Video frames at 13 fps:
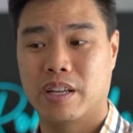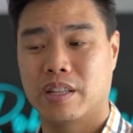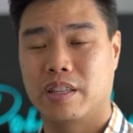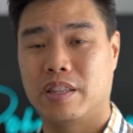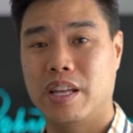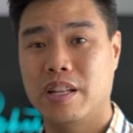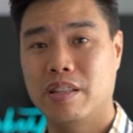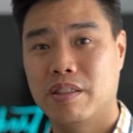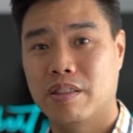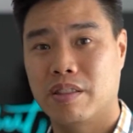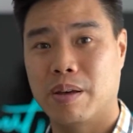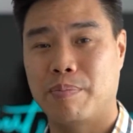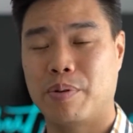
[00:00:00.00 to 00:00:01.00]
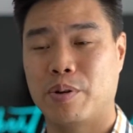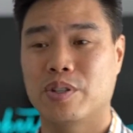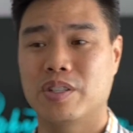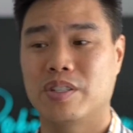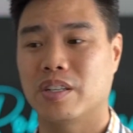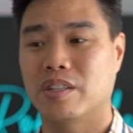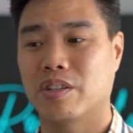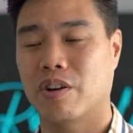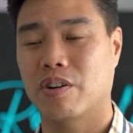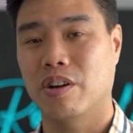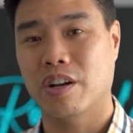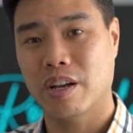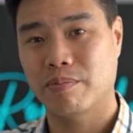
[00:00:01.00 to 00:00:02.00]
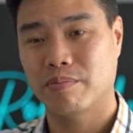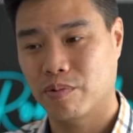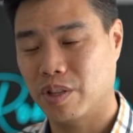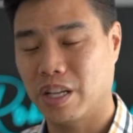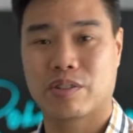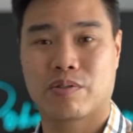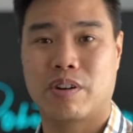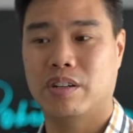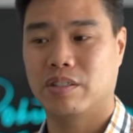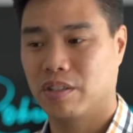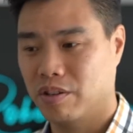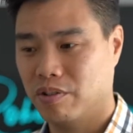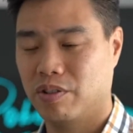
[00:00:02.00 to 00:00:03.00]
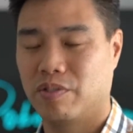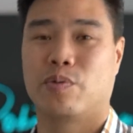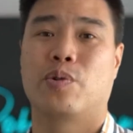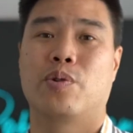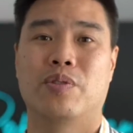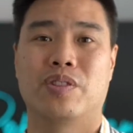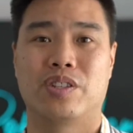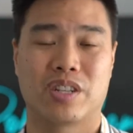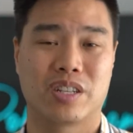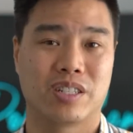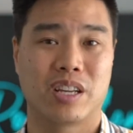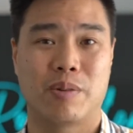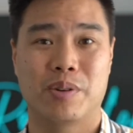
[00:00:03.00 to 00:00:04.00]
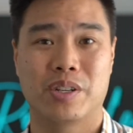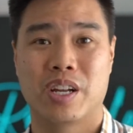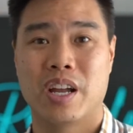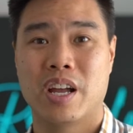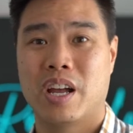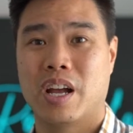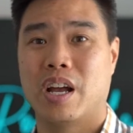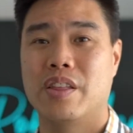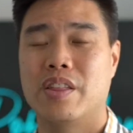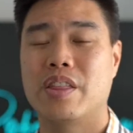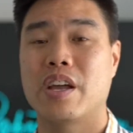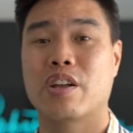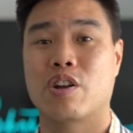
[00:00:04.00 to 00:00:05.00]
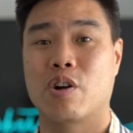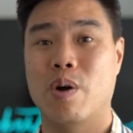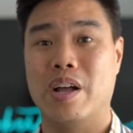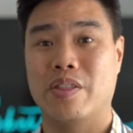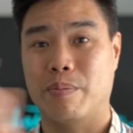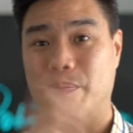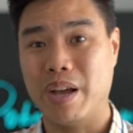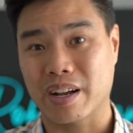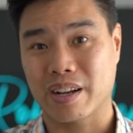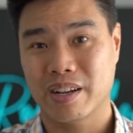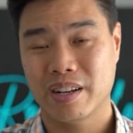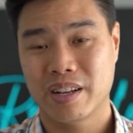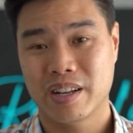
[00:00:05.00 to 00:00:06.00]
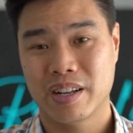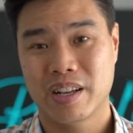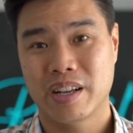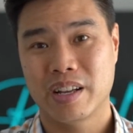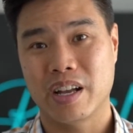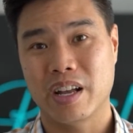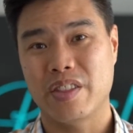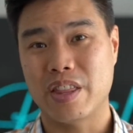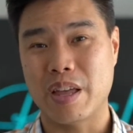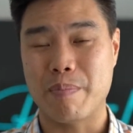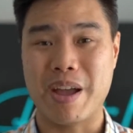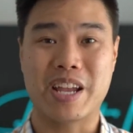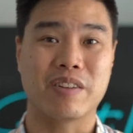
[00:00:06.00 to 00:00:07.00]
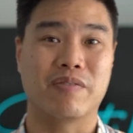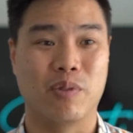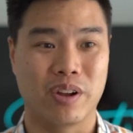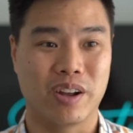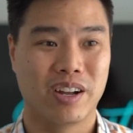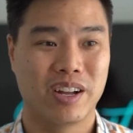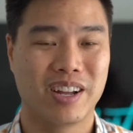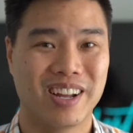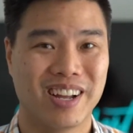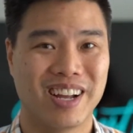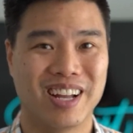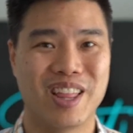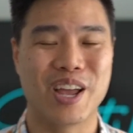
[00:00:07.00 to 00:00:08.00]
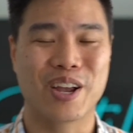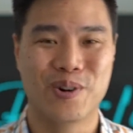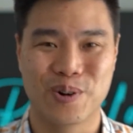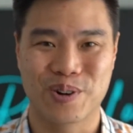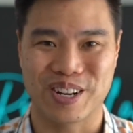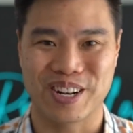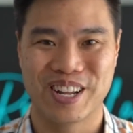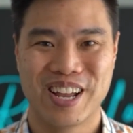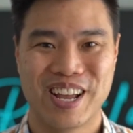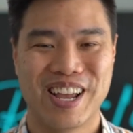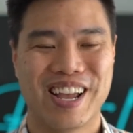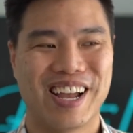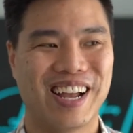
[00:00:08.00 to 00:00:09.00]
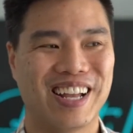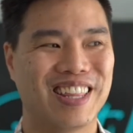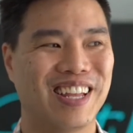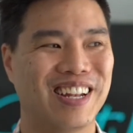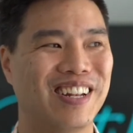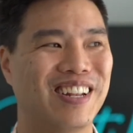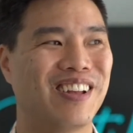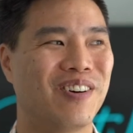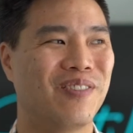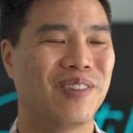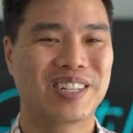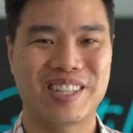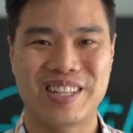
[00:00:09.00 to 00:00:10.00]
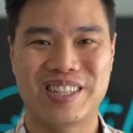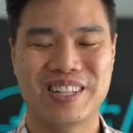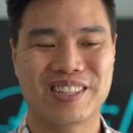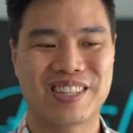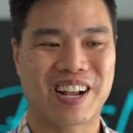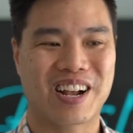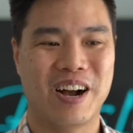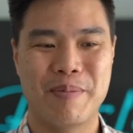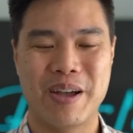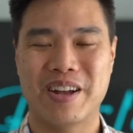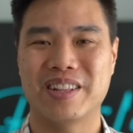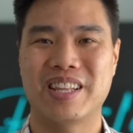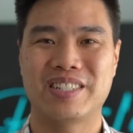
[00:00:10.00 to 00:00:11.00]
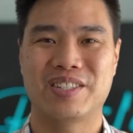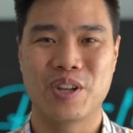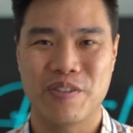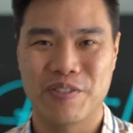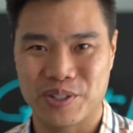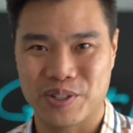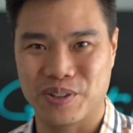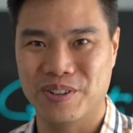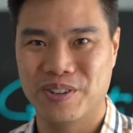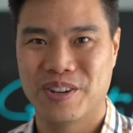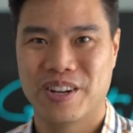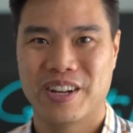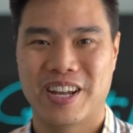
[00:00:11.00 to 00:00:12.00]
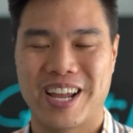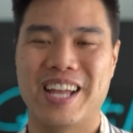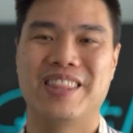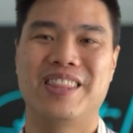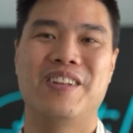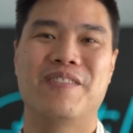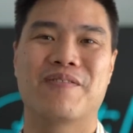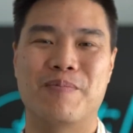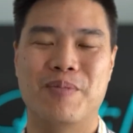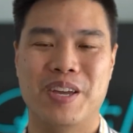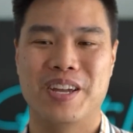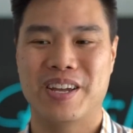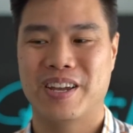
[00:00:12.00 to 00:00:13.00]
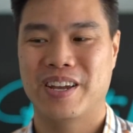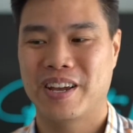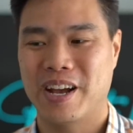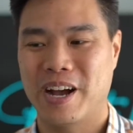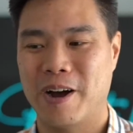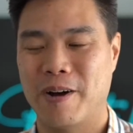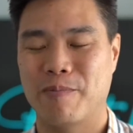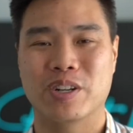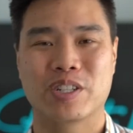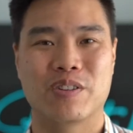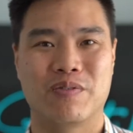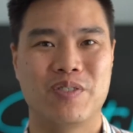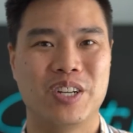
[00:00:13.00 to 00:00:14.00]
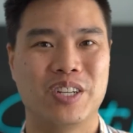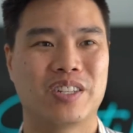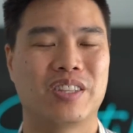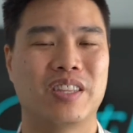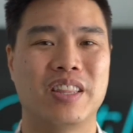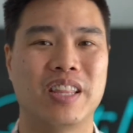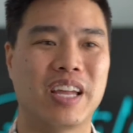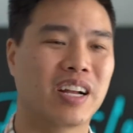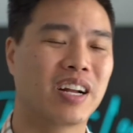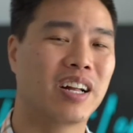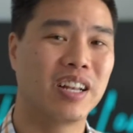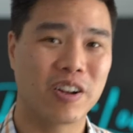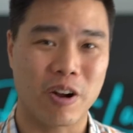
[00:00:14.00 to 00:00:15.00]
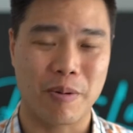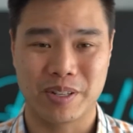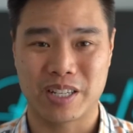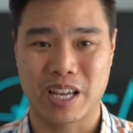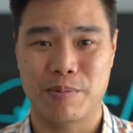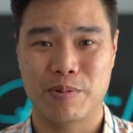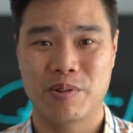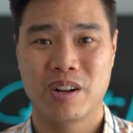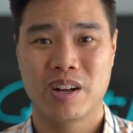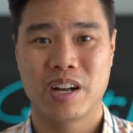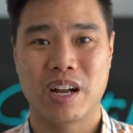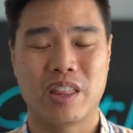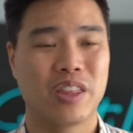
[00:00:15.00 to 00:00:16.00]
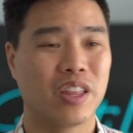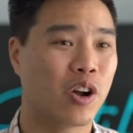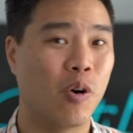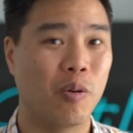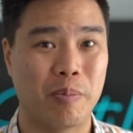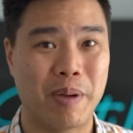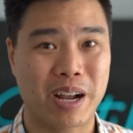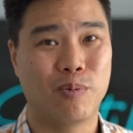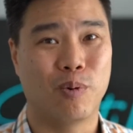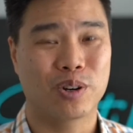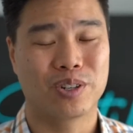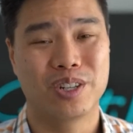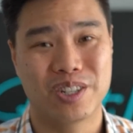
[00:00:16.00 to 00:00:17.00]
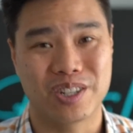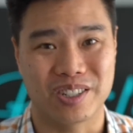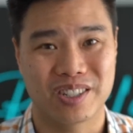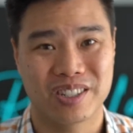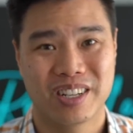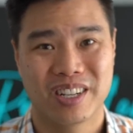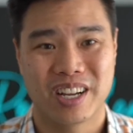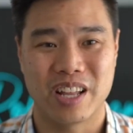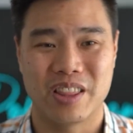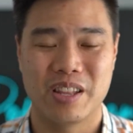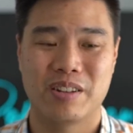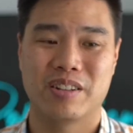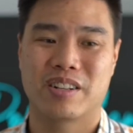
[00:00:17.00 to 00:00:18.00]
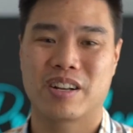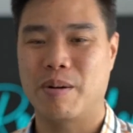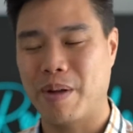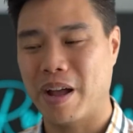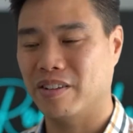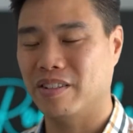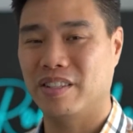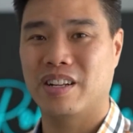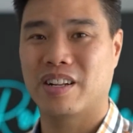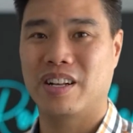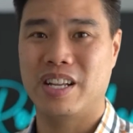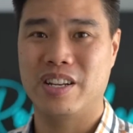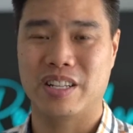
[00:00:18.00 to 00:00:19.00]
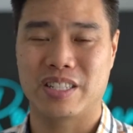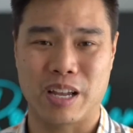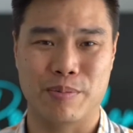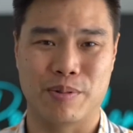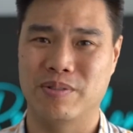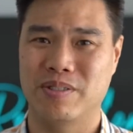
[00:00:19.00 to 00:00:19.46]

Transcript: Then that person doesn't go, okay, well, that's great, you want the chicken sandwich, and then they go out the back and then they make it for you and they cook it, and then once they're done, they come out and they serve it to you, and then from there, once you're finished, then they clear up your table, and then they go up the back and wash the dishes, and then come out and then clean your table.